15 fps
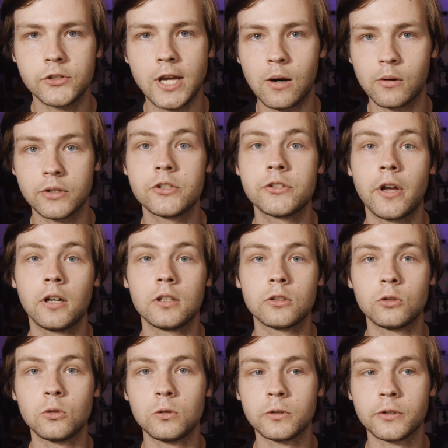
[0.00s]
tower style
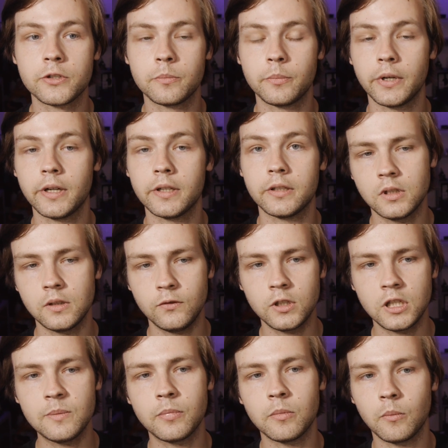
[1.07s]
coolers. But if you
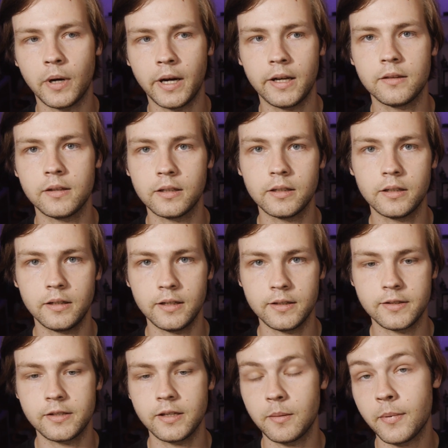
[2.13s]
keep in mind that
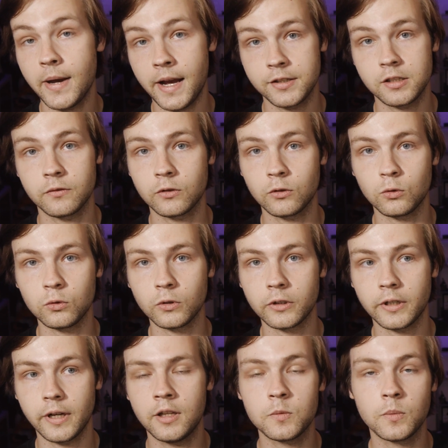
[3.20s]
it's a passive
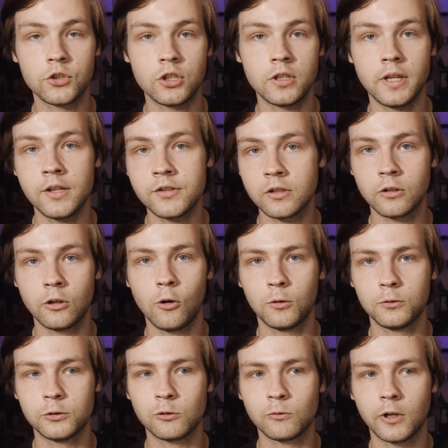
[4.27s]
cooler and this machine isn't
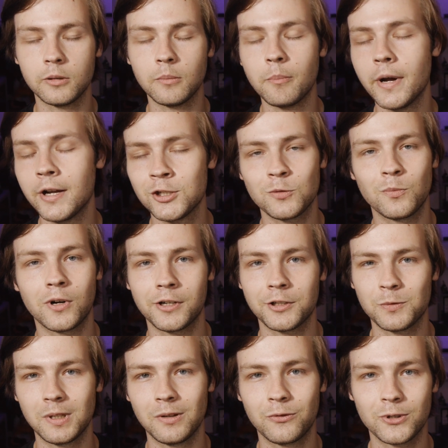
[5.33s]
going to run
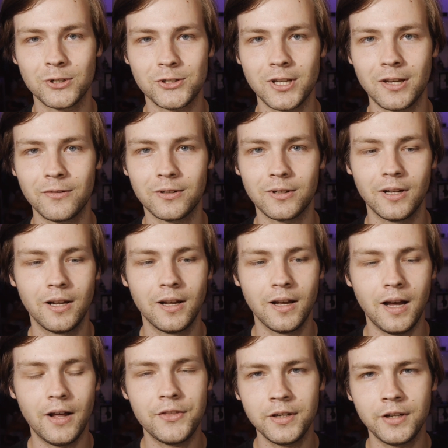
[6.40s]
benchmarks 24/7,
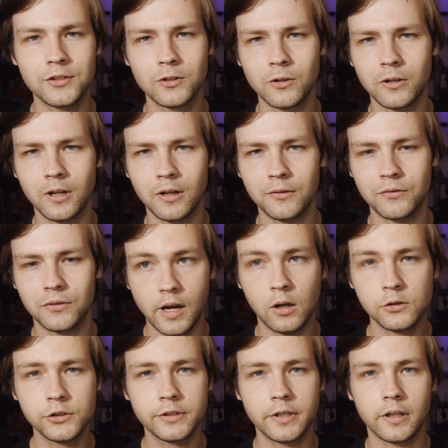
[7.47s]
I think it's good enough. I
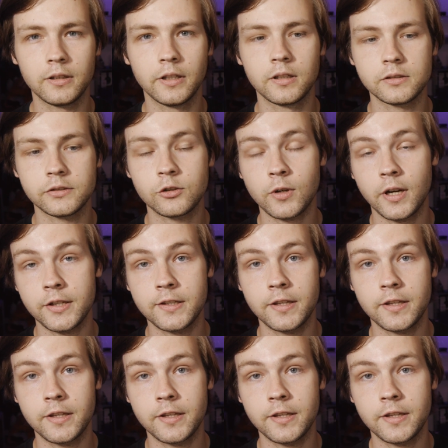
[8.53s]
also did a little stress